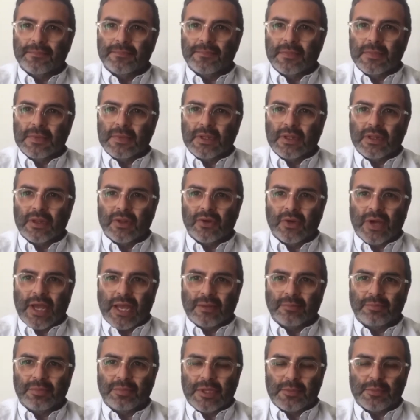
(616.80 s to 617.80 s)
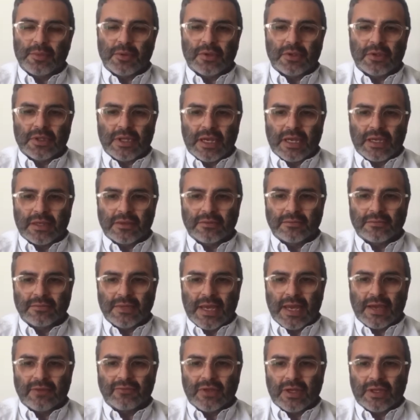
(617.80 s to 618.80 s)
look at people that
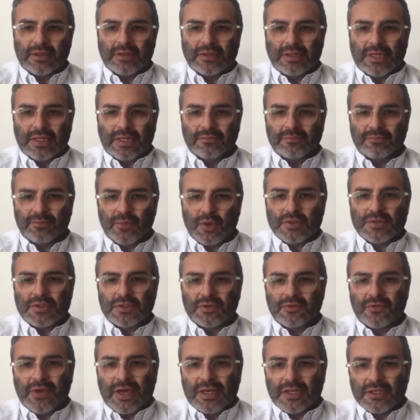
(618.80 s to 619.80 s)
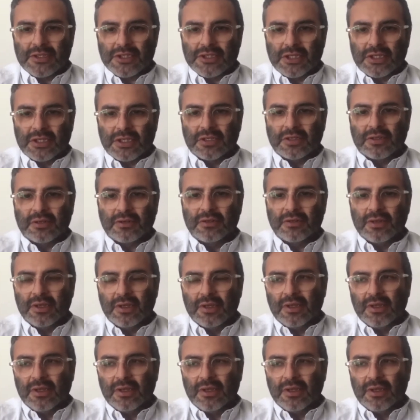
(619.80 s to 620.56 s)
have that positive energy and